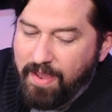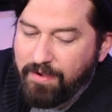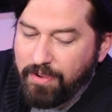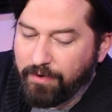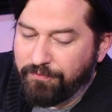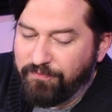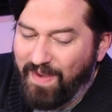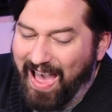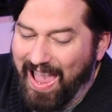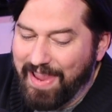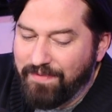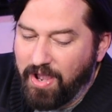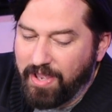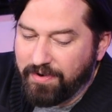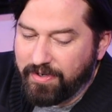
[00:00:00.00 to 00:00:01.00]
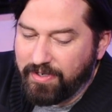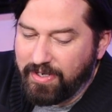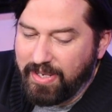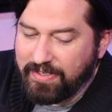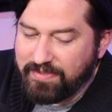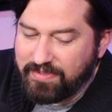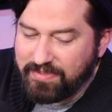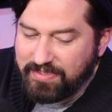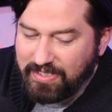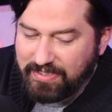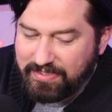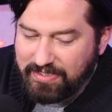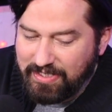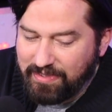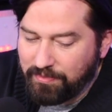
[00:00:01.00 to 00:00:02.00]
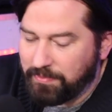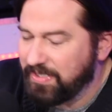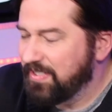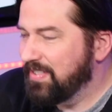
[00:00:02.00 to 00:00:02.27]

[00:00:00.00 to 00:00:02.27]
There are 563